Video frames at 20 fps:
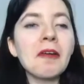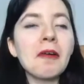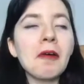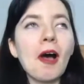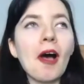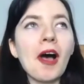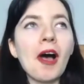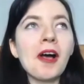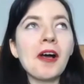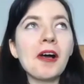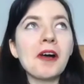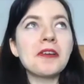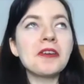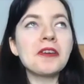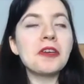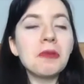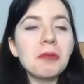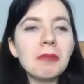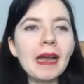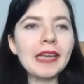our
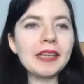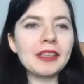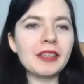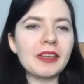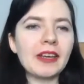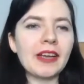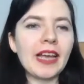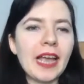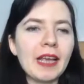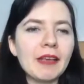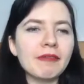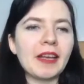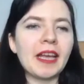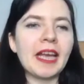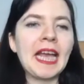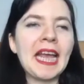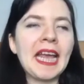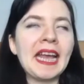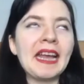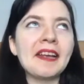narrator
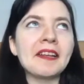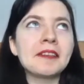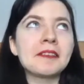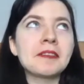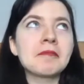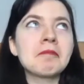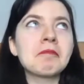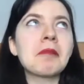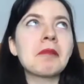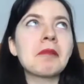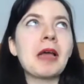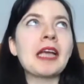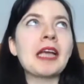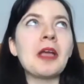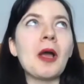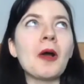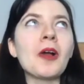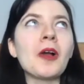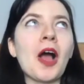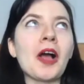Ava is a
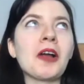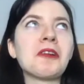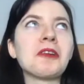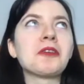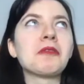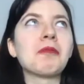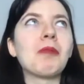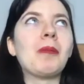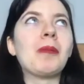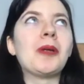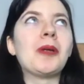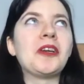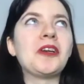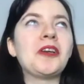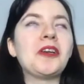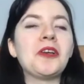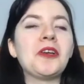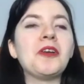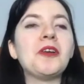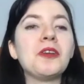young Irish woman
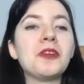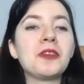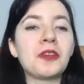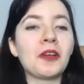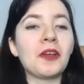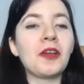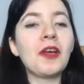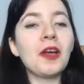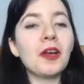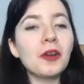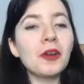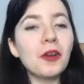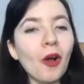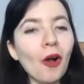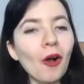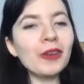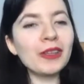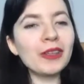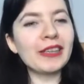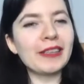who's
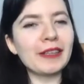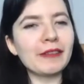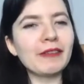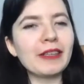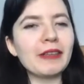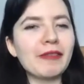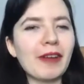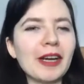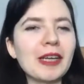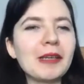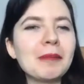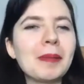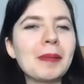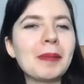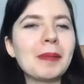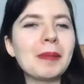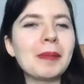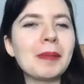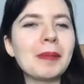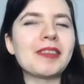cognitively very
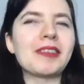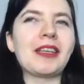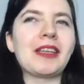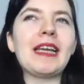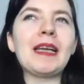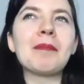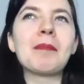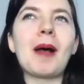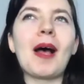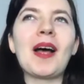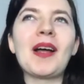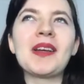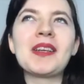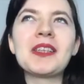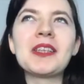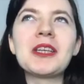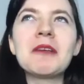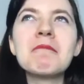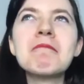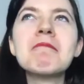busy,
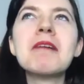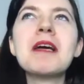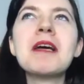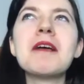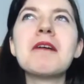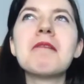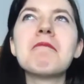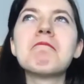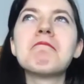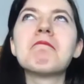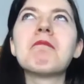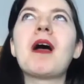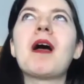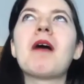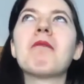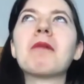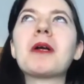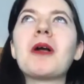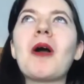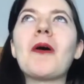but
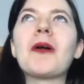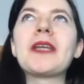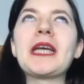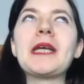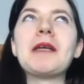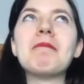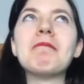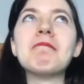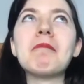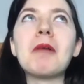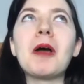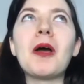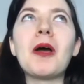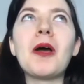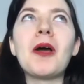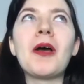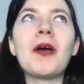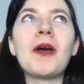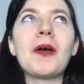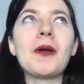regarding
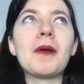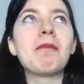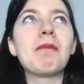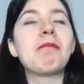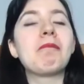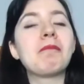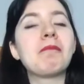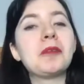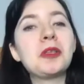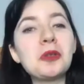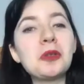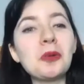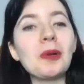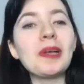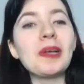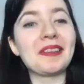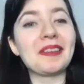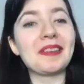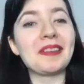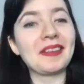her
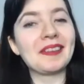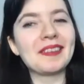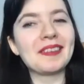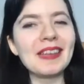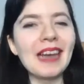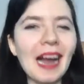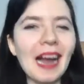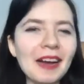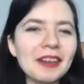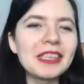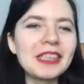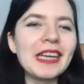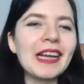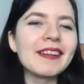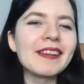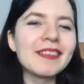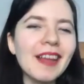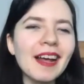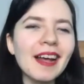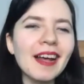choices and how she
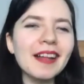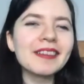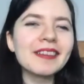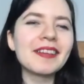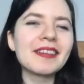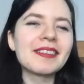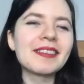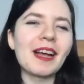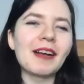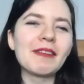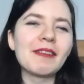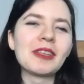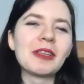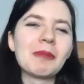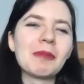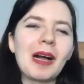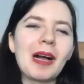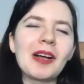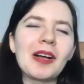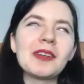exerts herself in the
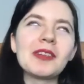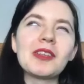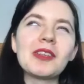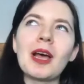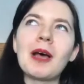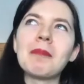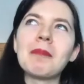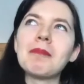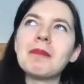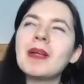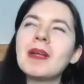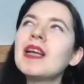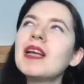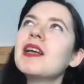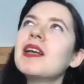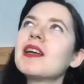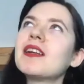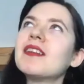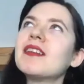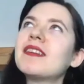world, um,
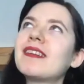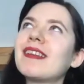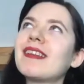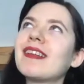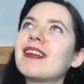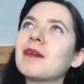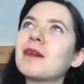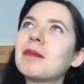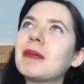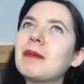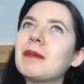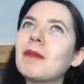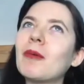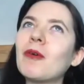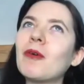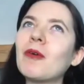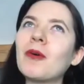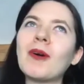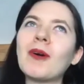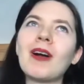considerably
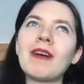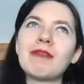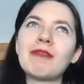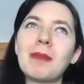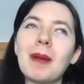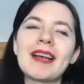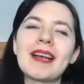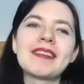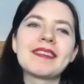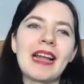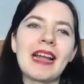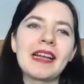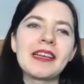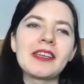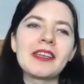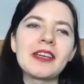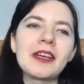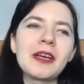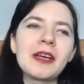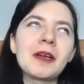more of a
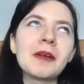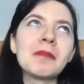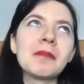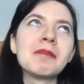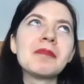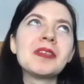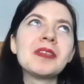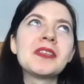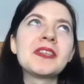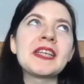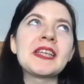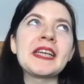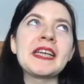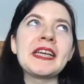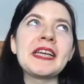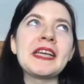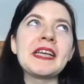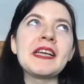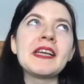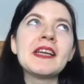bystander.
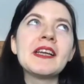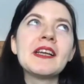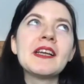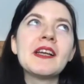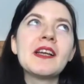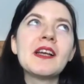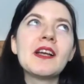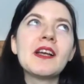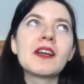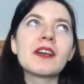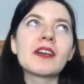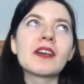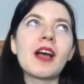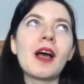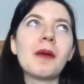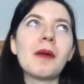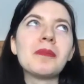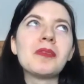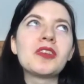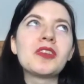She
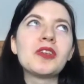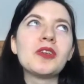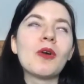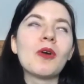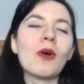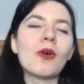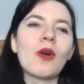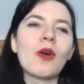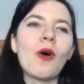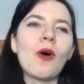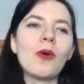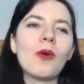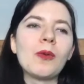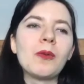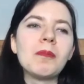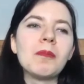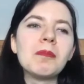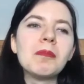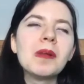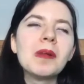comes to Hong
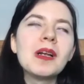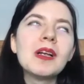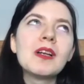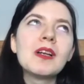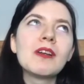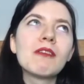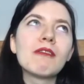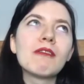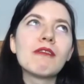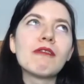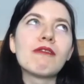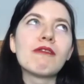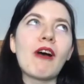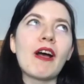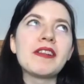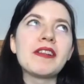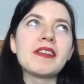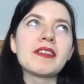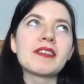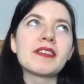Kong
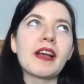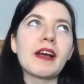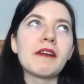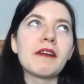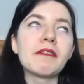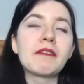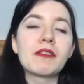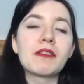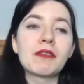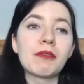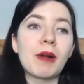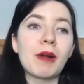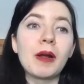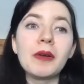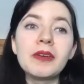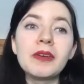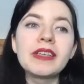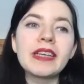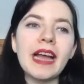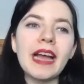finds herself
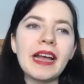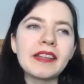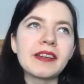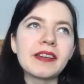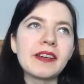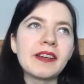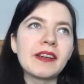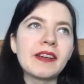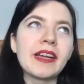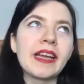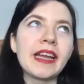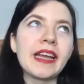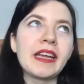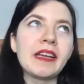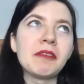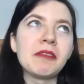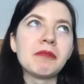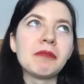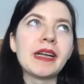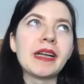thrown together
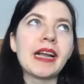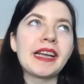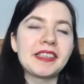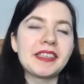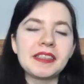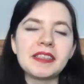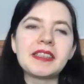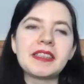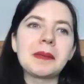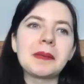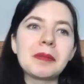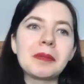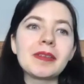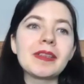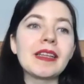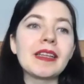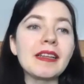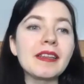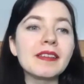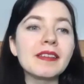in relationships with
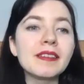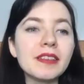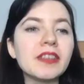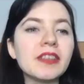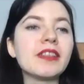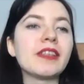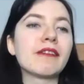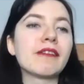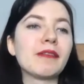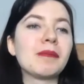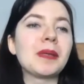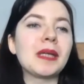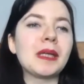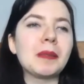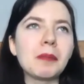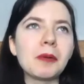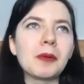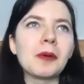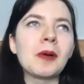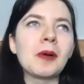these two different
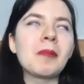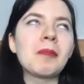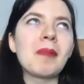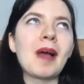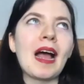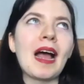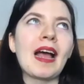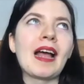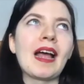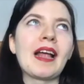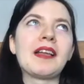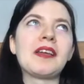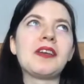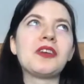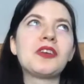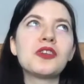people and